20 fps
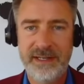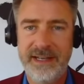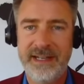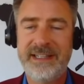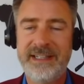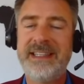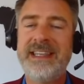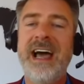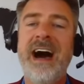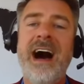
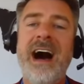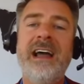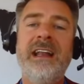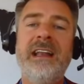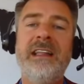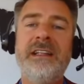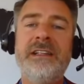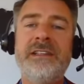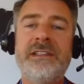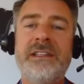It's the
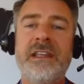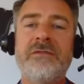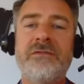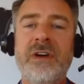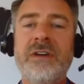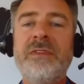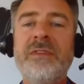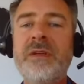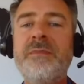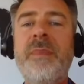islands that
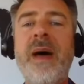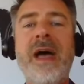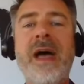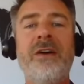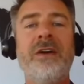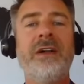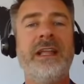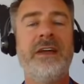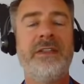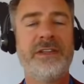roughly
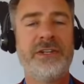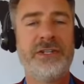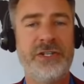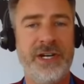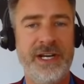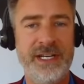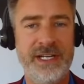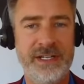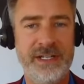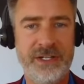parallel the
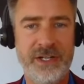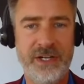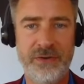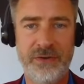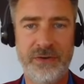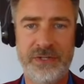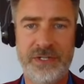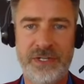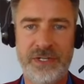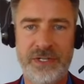Chinese
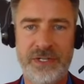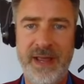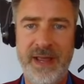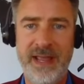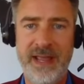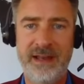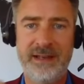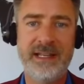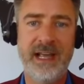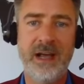coast:
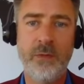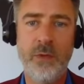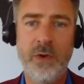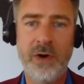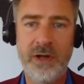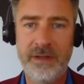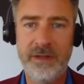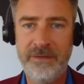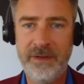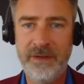Japan,
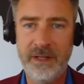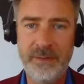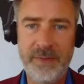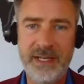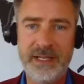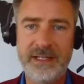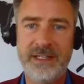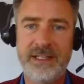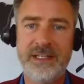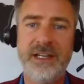Taiwan, the
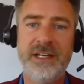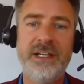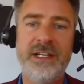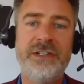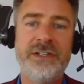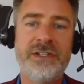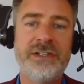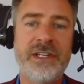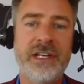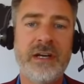Philippines,
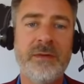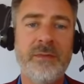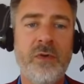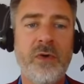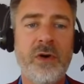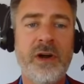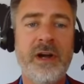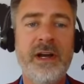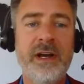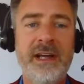Indonesia,
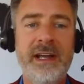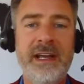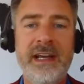Singapore.